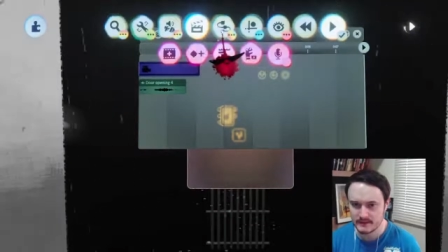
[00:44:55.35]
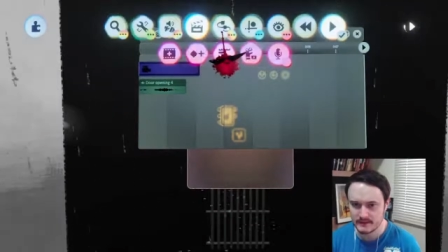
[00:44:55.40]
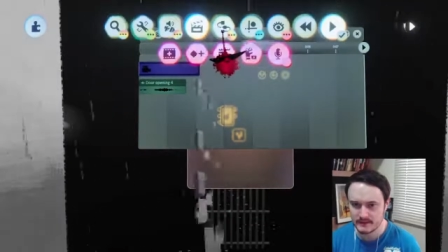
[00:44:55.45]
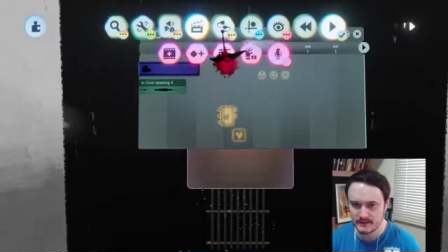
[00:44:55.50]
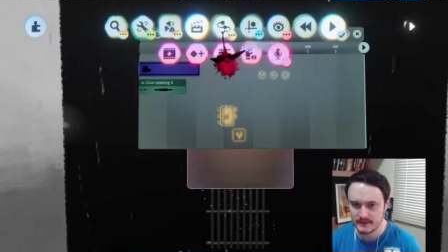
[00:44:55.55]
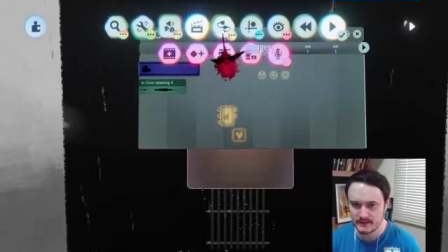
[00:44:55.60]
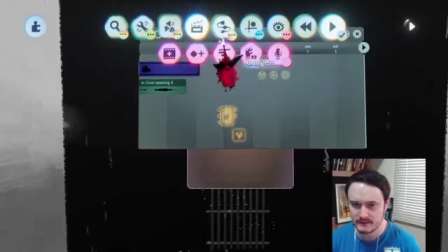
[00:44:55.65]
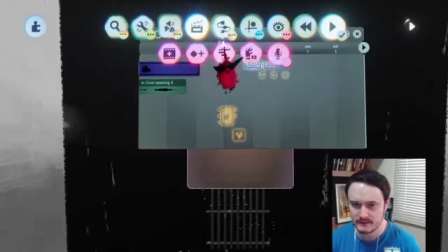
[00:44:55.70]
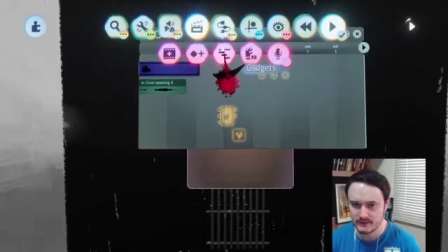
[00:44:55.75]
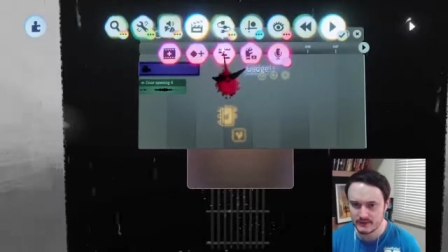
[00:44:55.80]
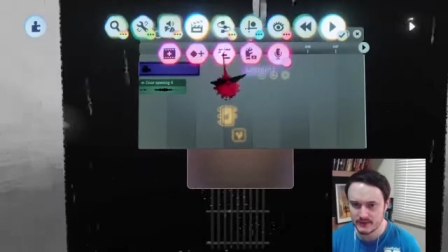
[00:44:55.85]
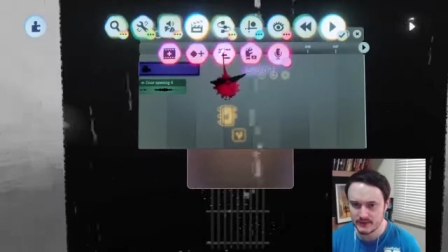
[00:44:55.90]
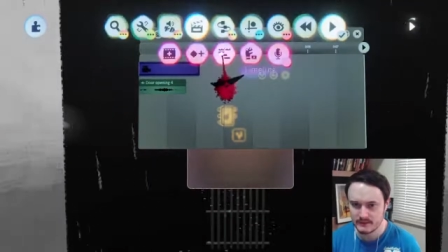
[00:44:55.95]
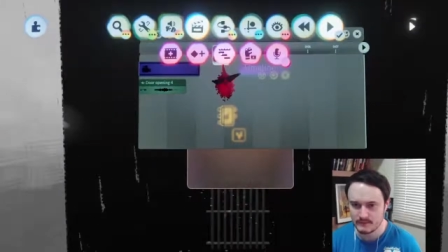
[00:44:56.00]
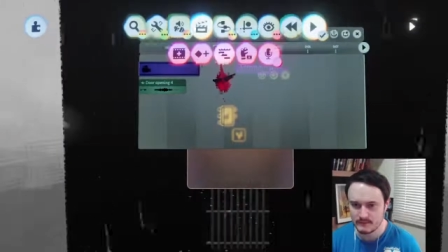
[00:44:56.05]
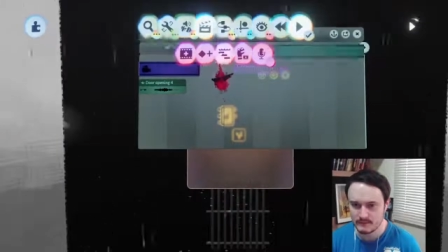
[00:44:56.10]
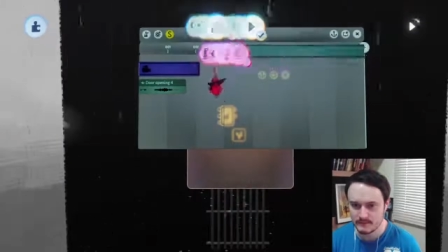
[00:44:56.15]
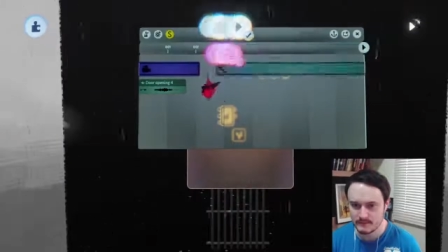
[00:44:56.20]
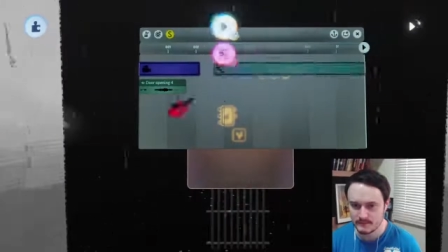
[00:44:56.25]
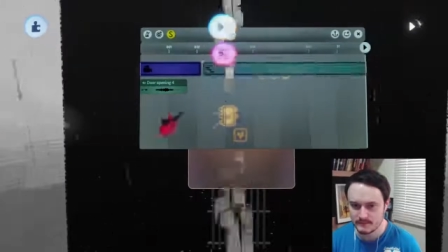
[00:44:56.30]

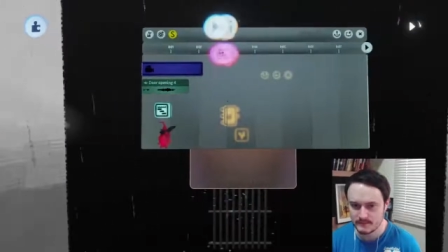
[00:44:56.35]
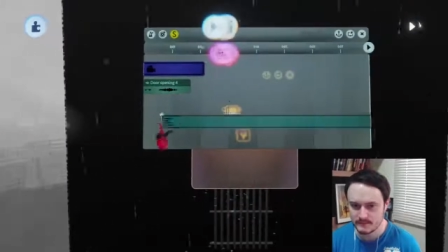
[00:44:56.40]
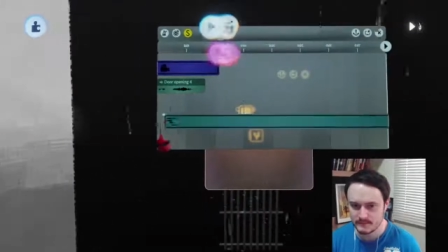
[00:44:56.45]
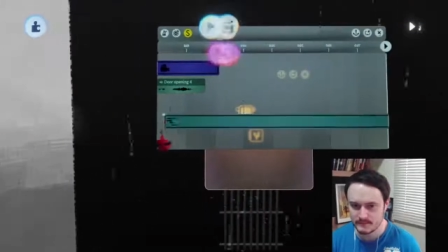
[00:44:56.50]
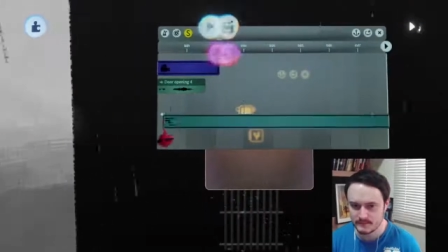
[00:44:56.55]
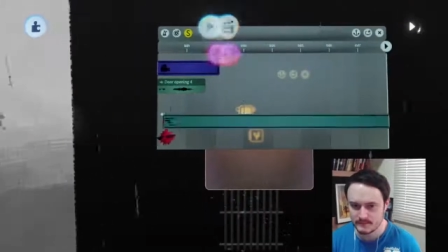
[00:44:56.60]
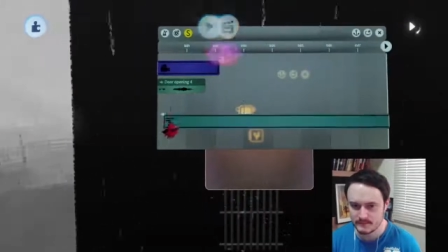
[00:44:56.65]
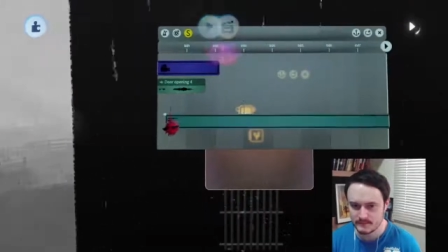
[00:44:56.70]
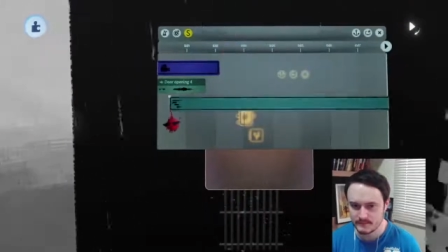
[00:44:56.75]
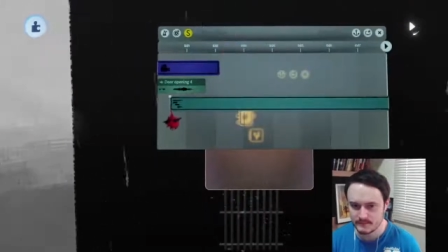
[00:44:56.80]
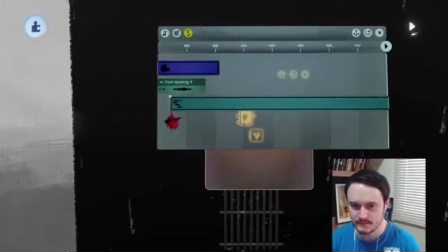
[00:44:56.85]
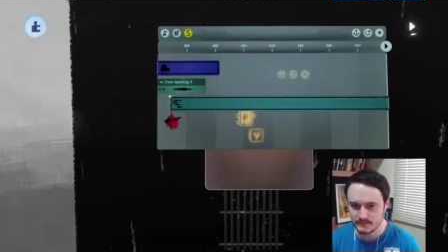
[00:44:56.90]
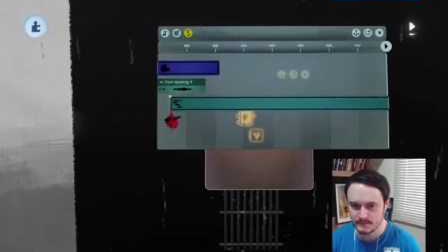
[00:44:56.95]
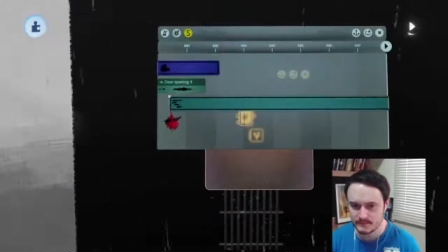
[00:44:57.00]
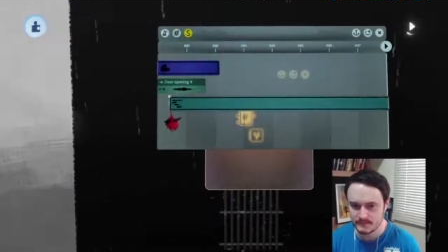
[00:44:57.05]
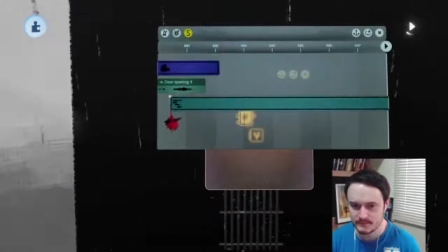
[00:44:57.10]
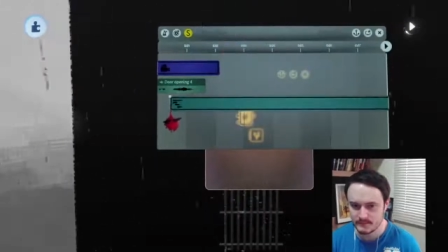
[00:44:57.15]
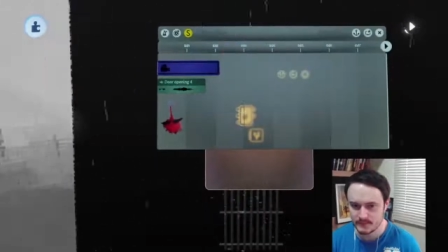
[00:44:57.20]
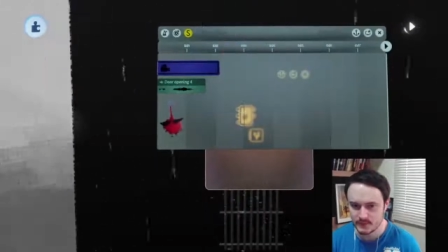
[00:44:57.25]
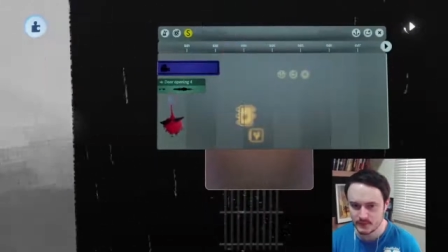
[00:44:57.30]
keyframe,
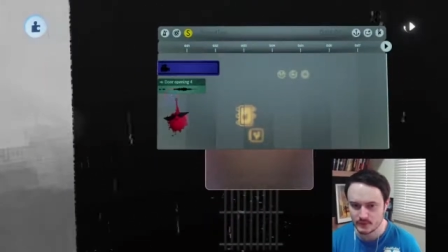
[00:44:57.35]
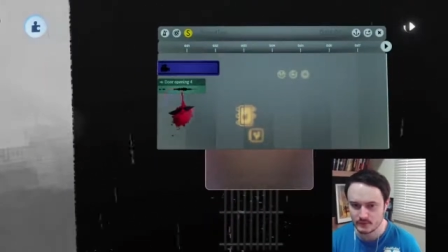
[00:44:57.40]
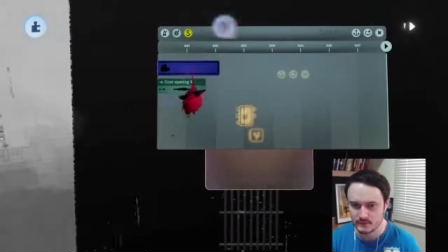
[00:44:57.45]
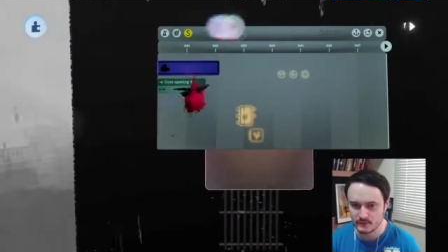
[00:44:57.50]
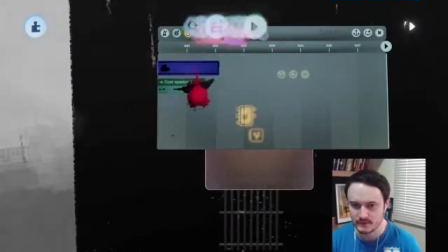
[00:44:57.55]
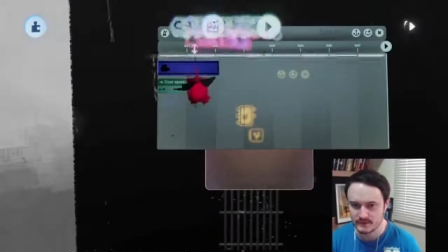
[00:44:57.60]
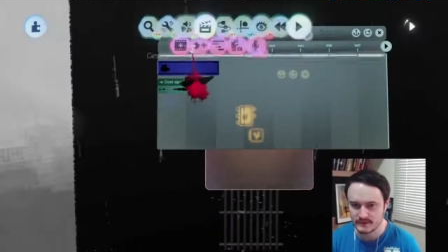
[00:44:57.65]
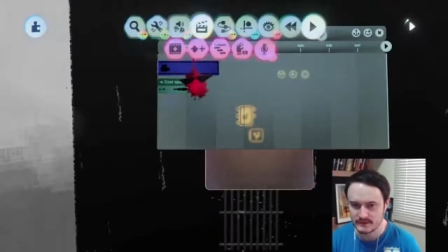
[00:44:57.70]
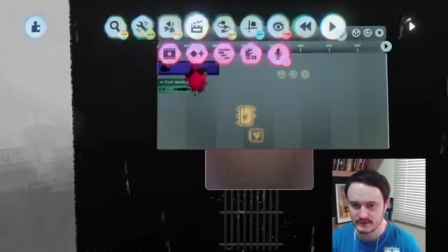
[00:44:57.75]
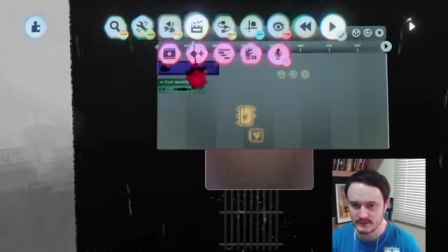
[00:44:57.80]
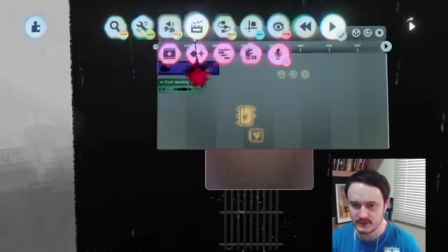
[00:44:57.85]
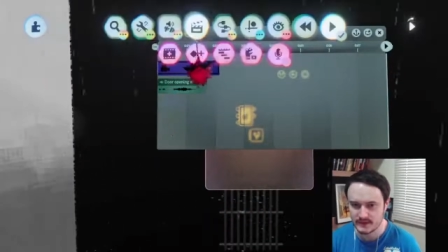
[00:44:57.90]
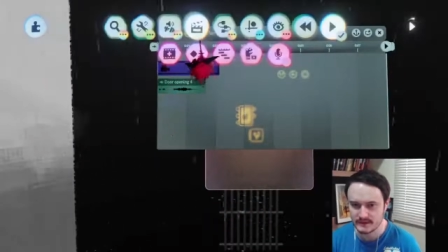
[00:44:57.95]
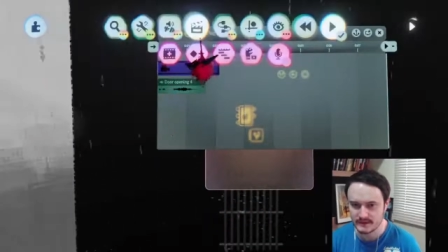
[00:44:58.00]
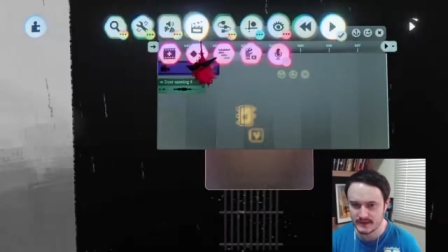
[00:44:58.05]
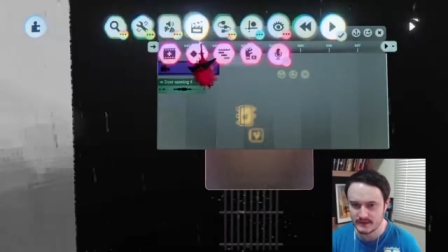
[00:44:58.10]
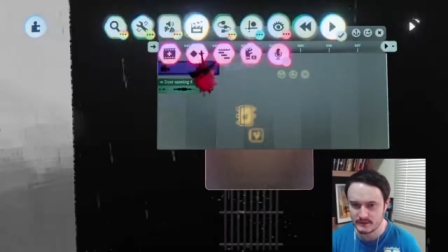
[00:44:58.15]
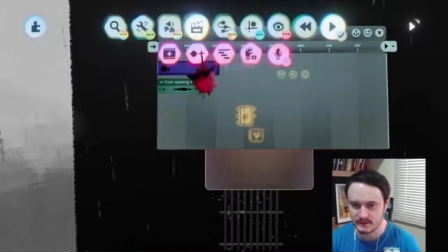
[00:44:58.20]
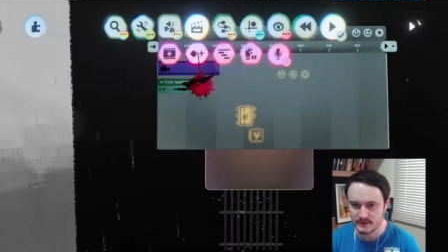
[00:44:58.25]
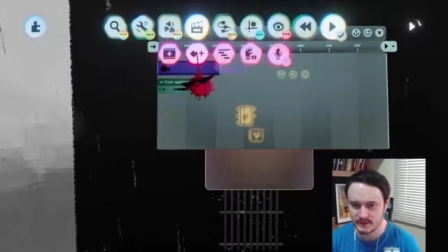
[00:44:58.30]
oh, not a
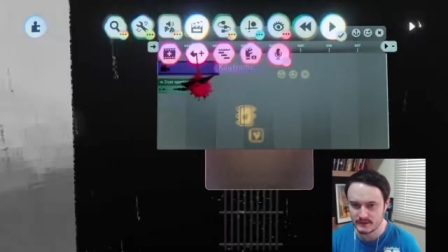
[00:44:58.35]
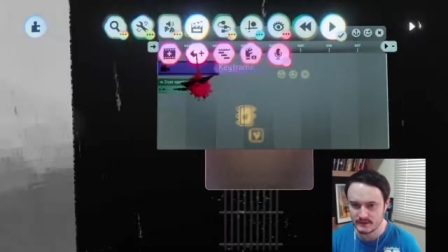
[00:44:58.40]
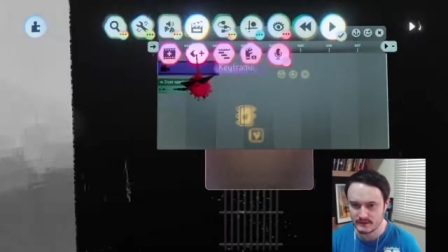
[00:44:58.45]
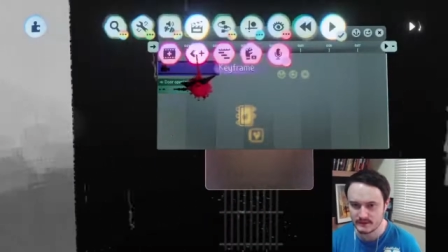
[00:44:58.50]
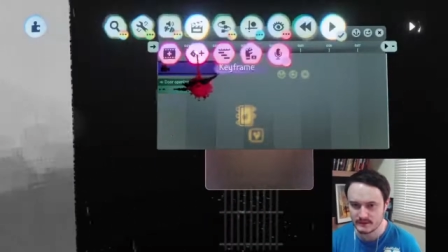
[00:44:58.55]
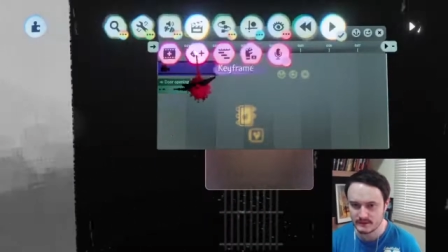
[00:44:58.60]
timeline.